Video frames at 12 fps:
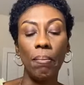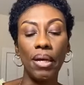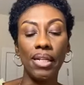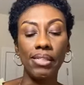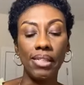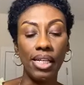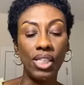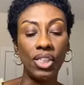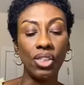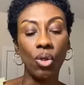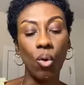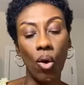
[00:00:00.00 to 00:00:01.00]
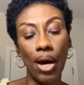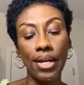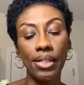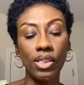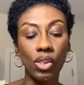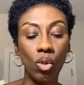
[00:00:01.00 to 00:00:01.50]
meditation,
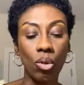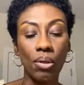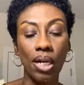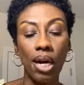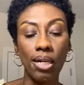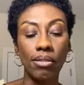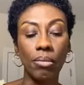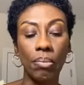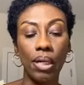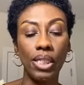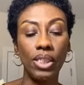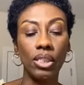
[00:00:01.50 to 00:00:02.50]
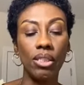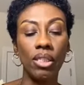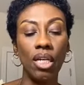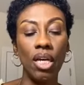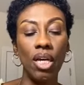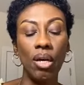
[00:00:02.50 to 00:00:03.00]
quiet, sober contemplation,